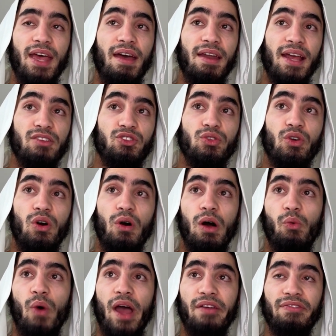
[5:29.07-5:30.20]
And as you know, a
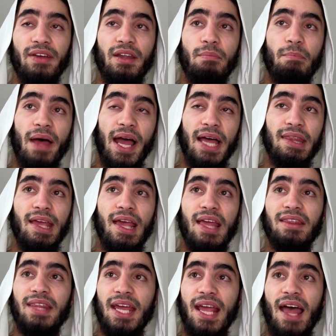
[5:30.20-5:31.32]
wife and a man,
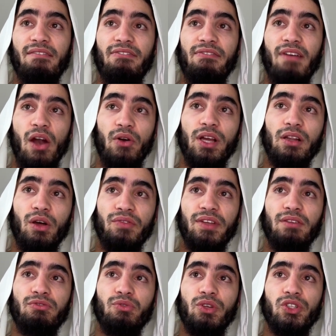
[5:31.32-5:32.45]
they have a lot of
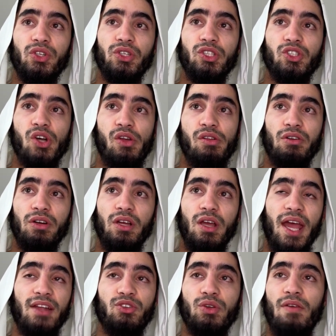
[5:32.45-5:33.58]
influence on each other.
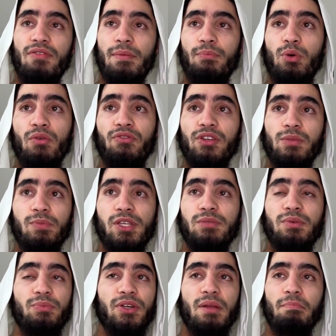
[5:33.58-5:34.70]
And so if the Prophet, peace be
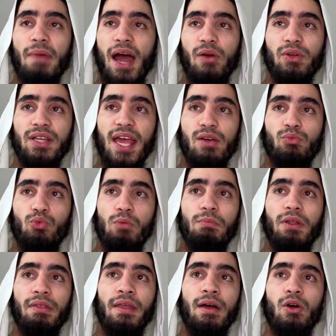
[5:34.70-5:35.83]
upon him, married a
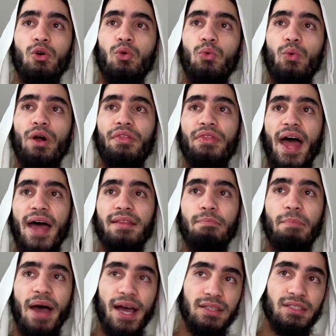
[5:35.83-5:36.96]
woman who had
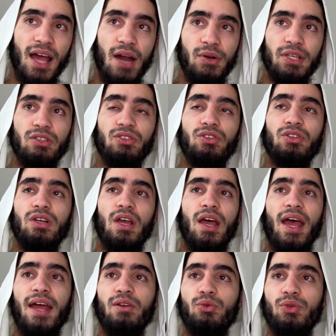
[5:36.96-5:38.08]
bad character
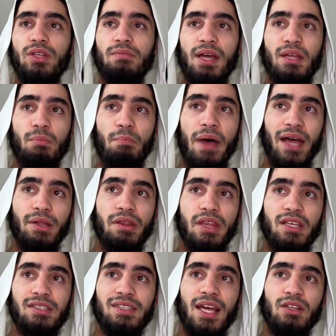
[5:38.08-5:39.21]
and who did many bad
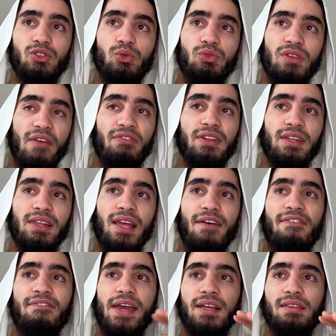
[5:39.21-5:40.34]
things, that could definitely
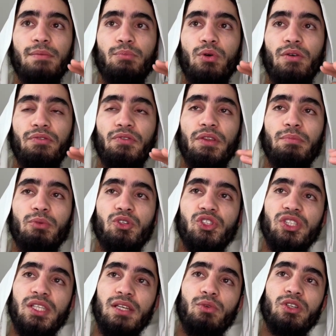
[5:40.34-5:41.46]
affect the Prophet. But
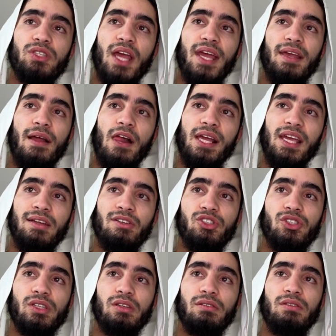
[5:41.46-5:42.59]
she was a
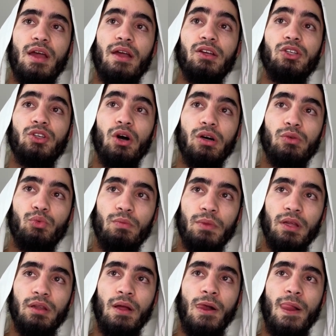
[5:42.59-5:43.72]
innocent young
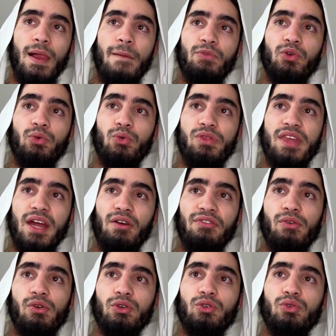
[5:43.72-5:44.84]
woman who
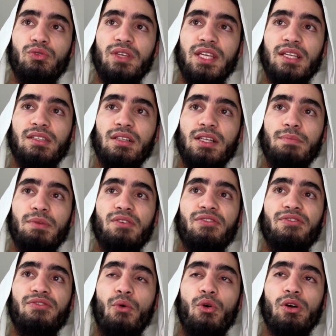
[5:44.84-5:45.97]
therefore could easily be
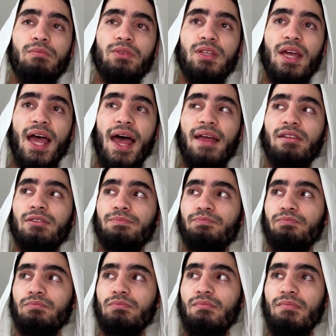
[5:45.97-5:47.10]
formed and
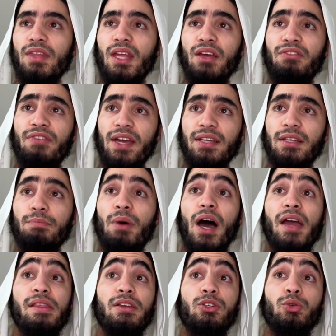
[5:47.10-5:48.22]
affected
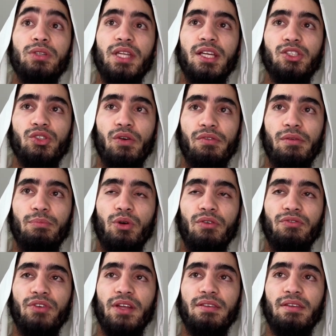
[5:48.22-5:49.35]
by the good nature of the
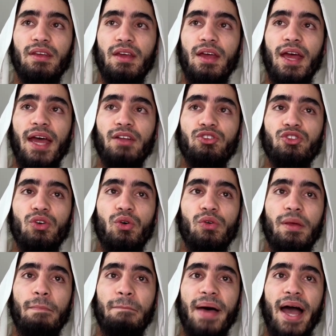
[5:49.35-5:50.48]
Prophet. And so
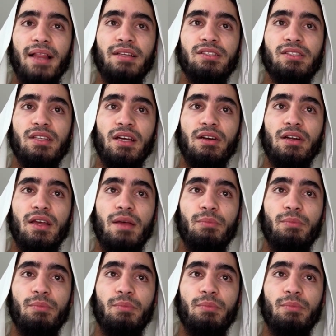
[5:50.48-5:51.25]
the balance there.